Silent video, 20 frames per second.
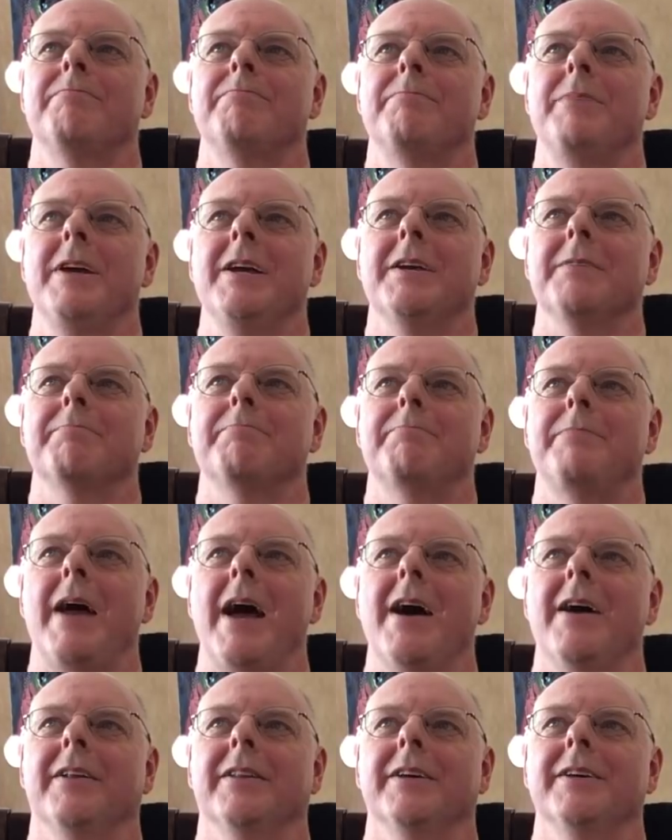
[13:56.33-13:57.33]
being
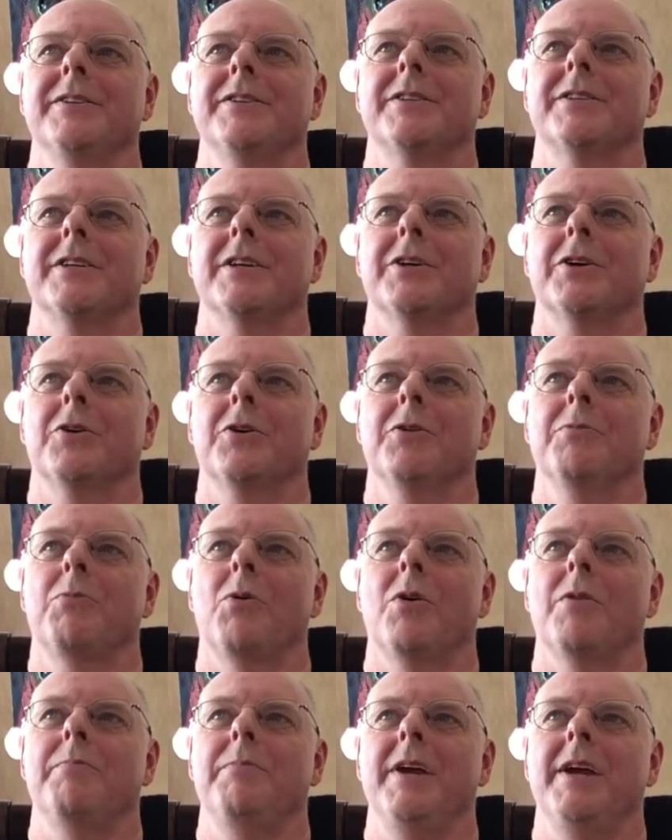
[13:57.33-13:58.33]
balanced and her
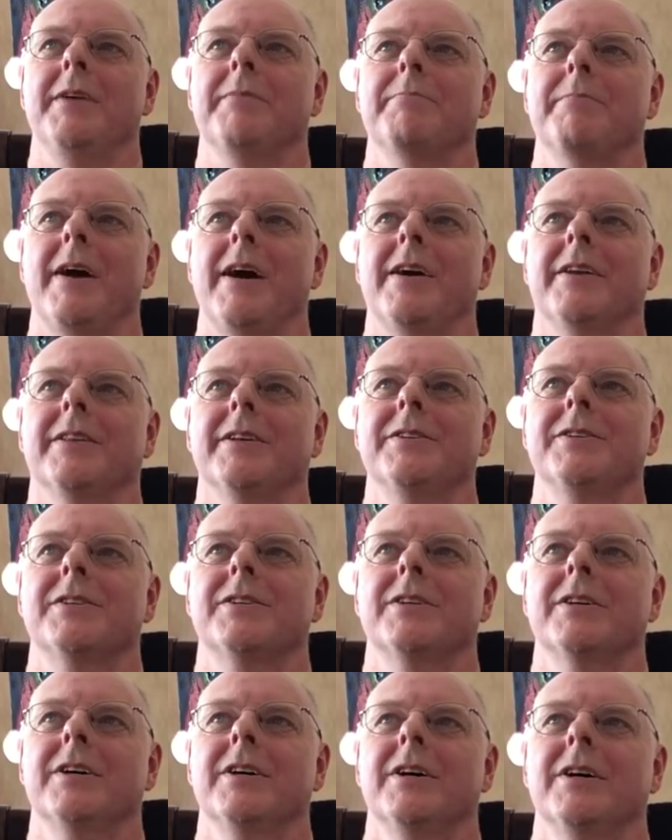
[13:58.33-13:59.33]
more being
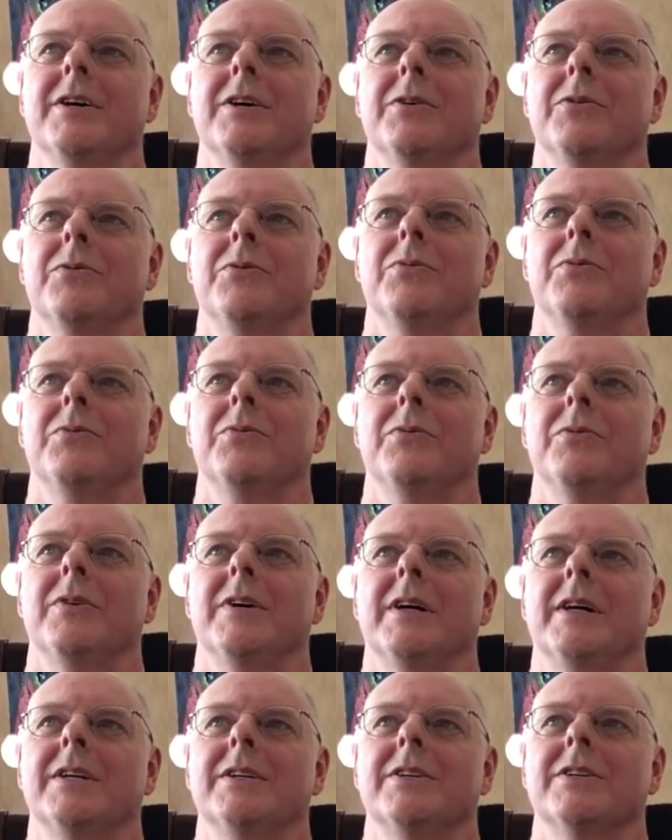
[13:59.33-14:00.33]
balanced,
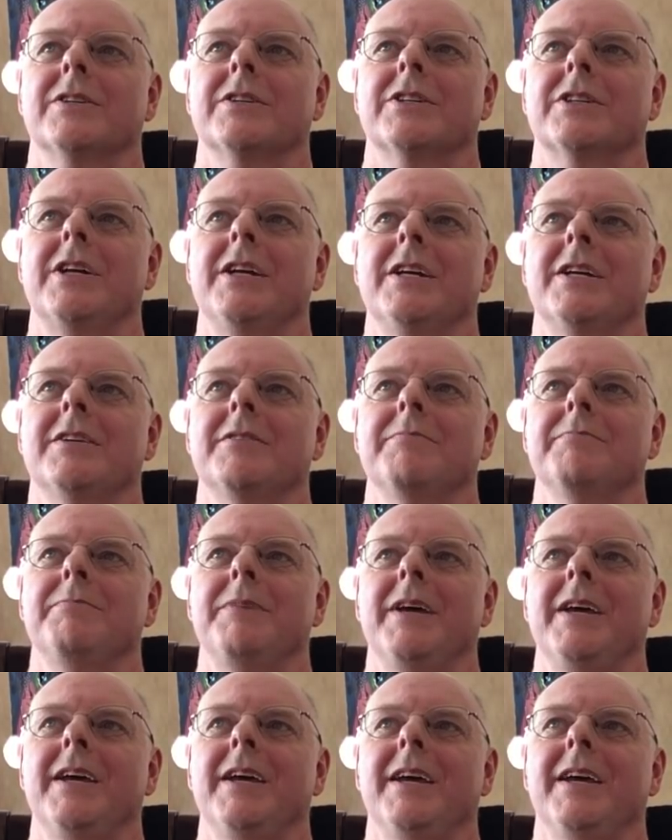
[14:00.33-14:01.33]
she can
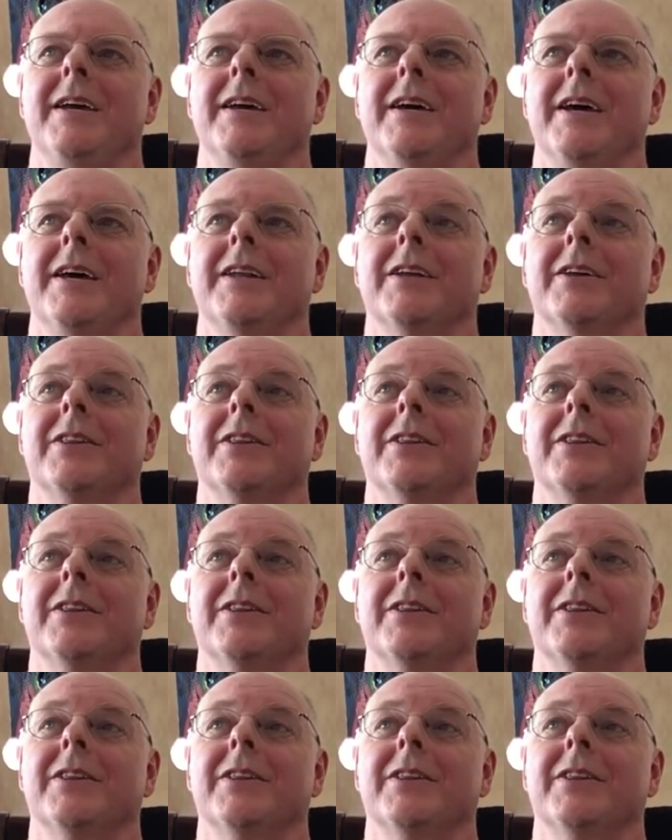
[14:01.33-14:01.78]
be an